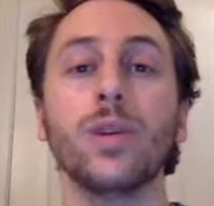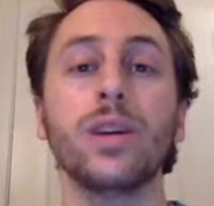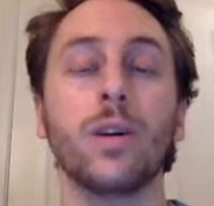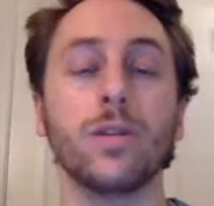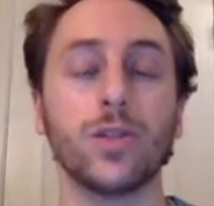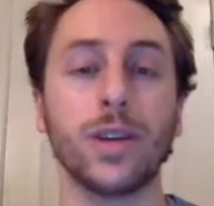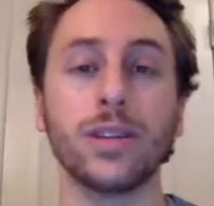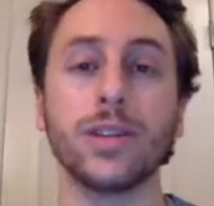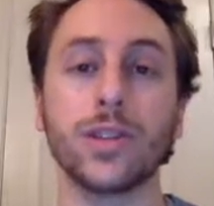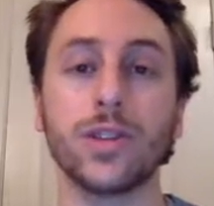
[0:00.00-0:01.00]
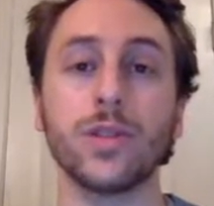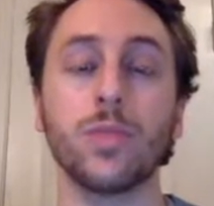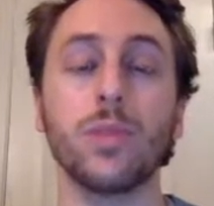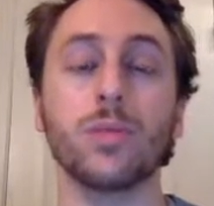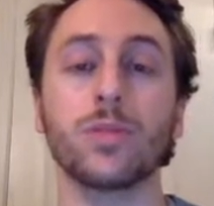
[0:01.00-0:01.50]
recall transitions
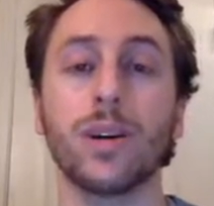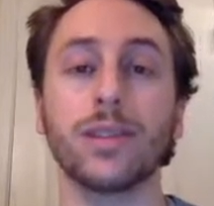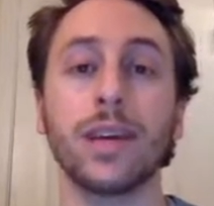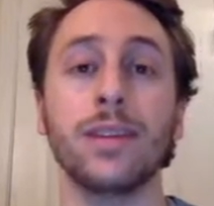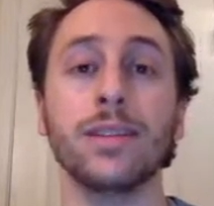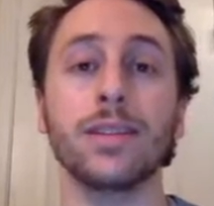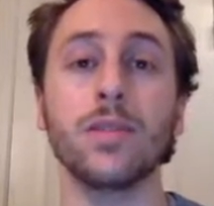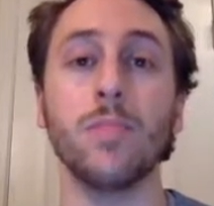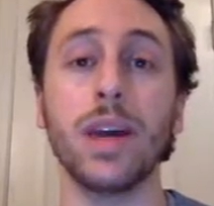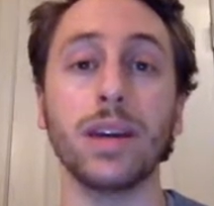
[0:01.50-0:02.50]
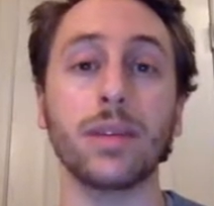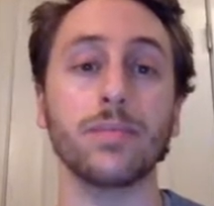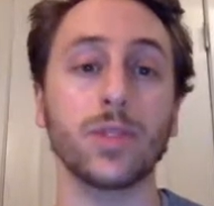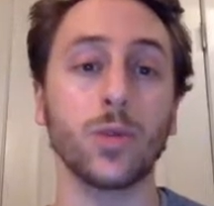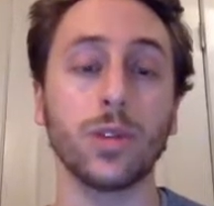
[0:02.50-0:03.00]
people spontaneously make.
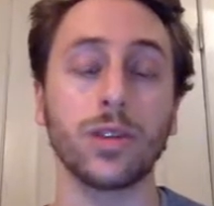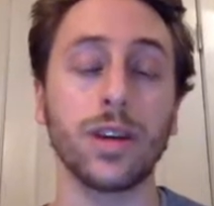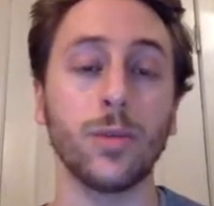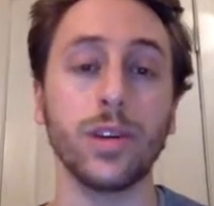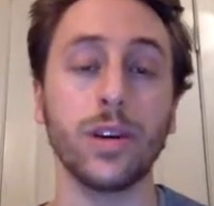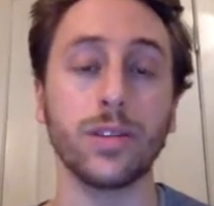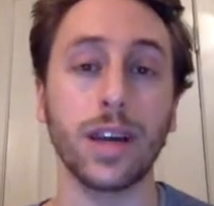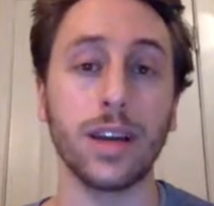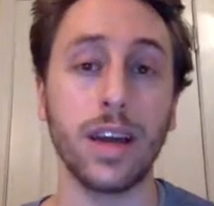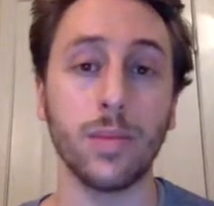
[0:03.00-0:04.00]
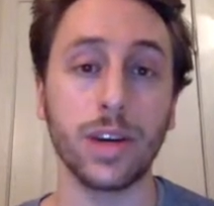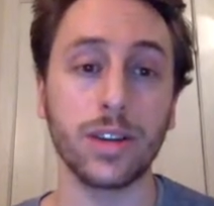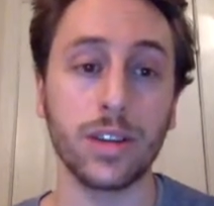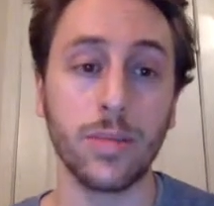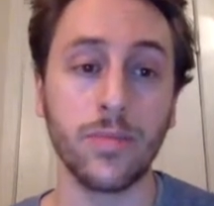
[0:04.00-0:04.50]
So we're looking at recall
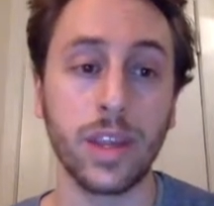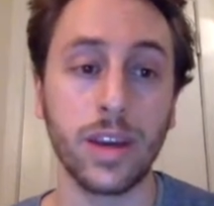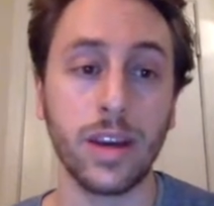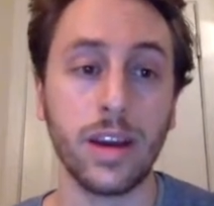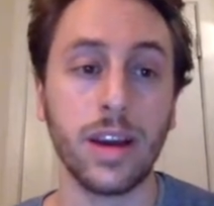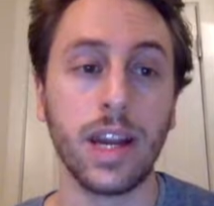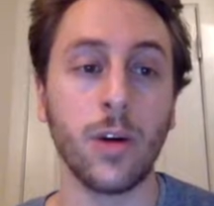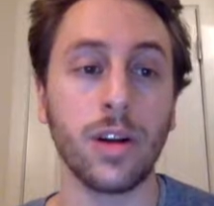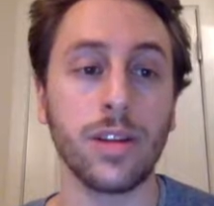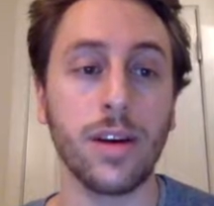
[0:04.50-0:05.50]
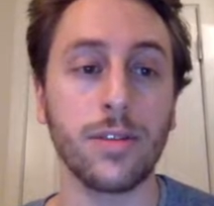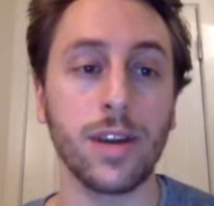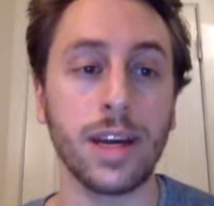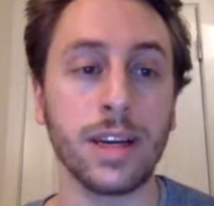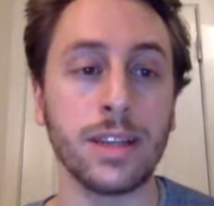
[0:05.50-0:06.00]
dynamics. Now, on the other
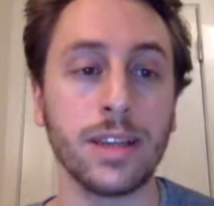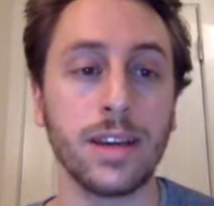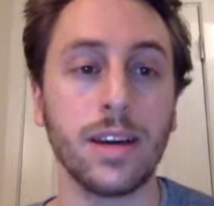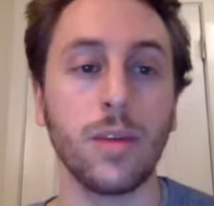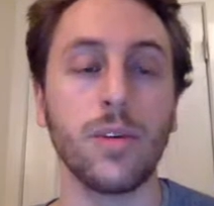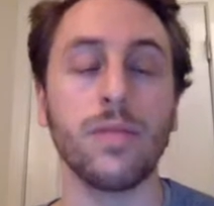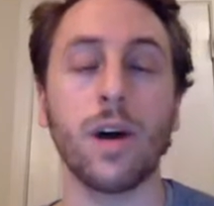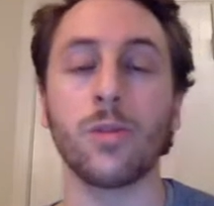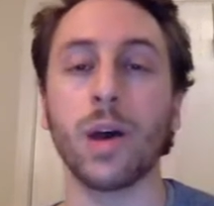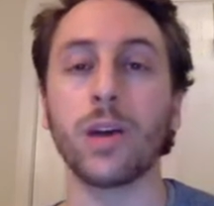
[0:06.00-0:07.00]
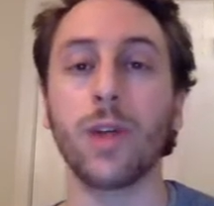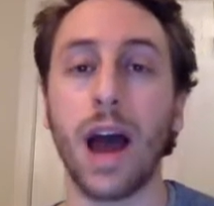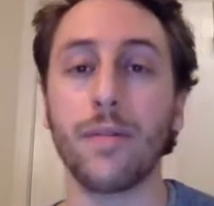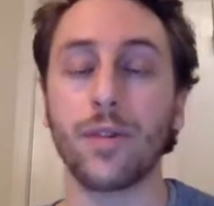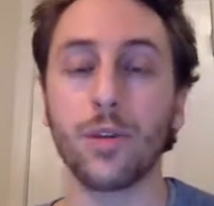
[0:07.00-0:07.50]
hand, we have
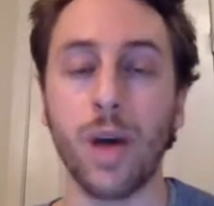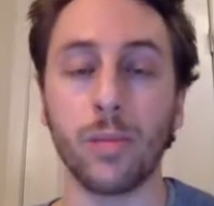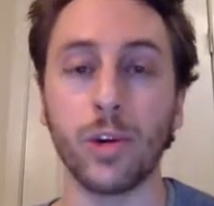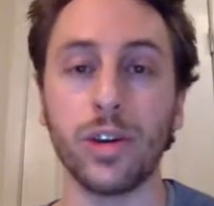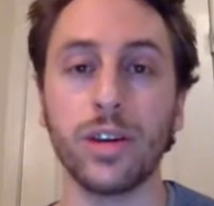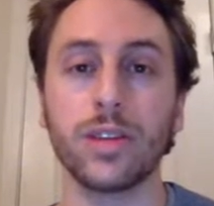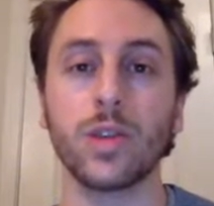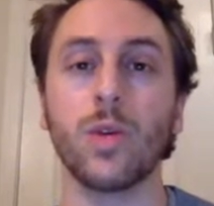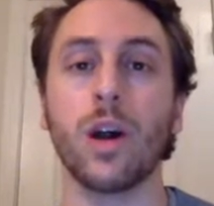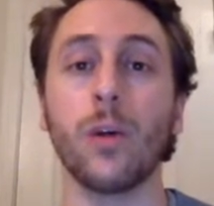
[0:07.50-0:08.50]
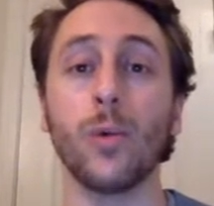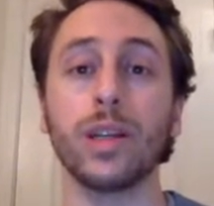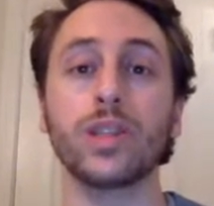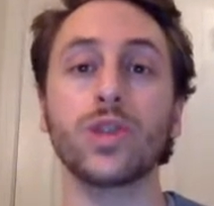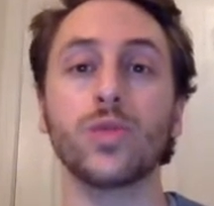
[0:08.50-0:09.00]
autobiographical memory, so our
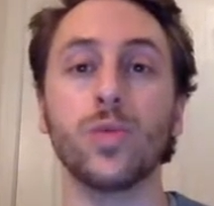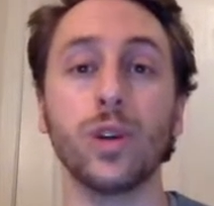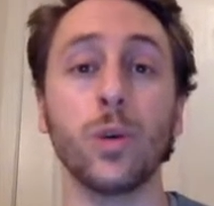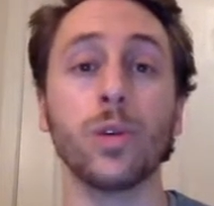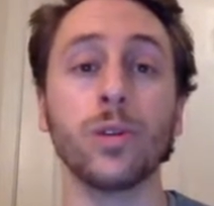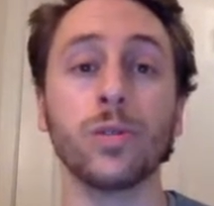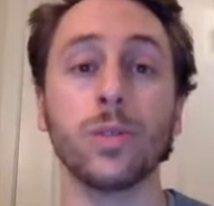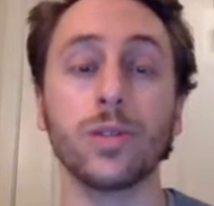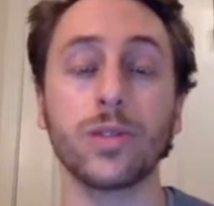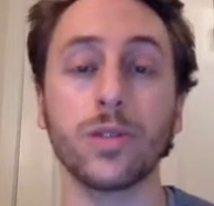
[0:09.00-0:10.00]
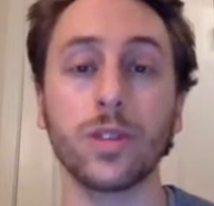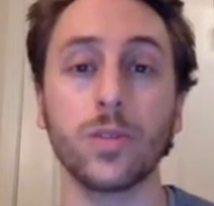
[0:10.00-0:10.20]
rich real-world personal